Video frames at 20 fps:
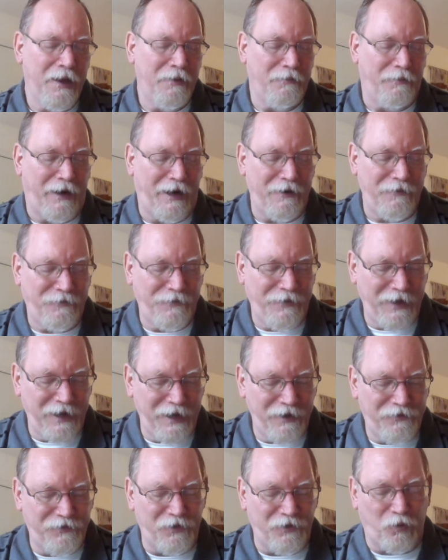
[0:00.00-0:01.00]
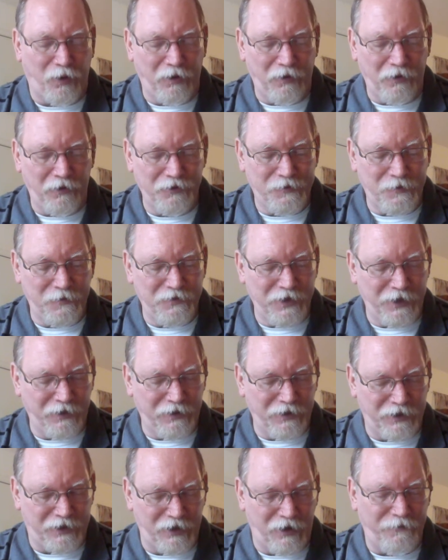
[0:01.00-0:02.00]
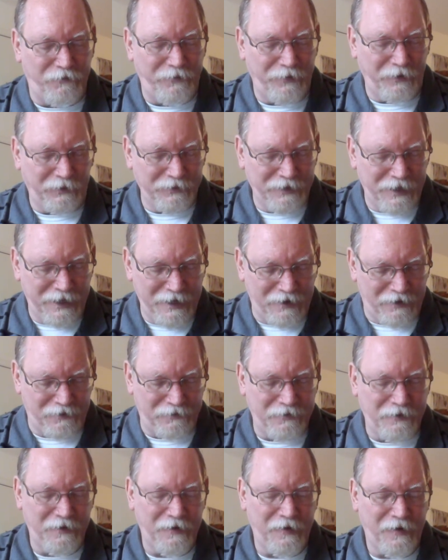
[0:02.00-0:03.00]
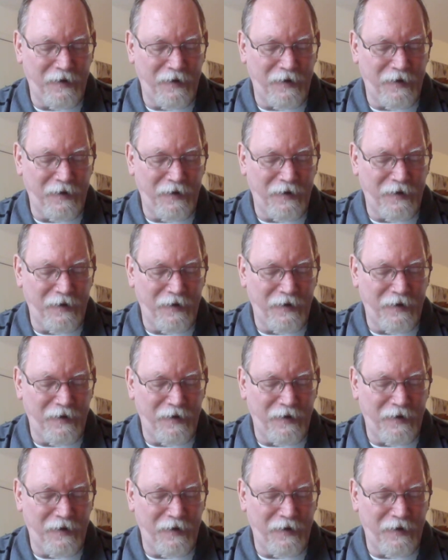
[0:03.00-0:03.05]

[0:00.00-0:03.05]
By faith the walls of Jericho fell down